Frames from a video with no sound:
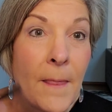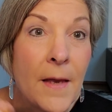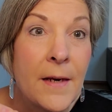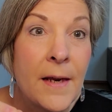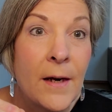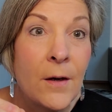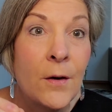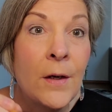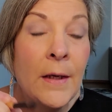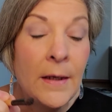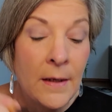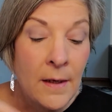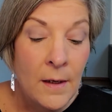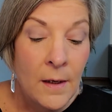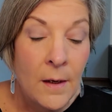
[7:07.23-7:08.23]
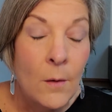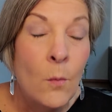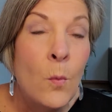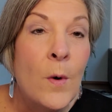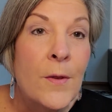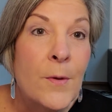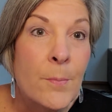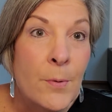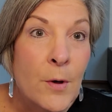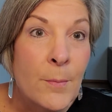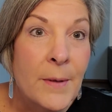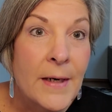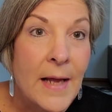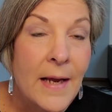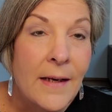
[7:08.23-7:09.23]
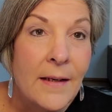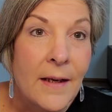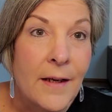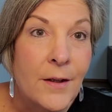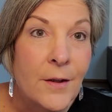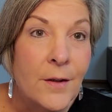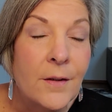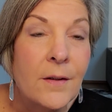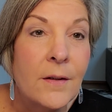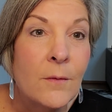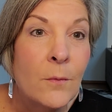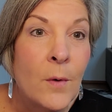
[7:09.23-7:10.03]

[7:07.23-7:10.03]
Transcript: Now, with a permanent eyeliner,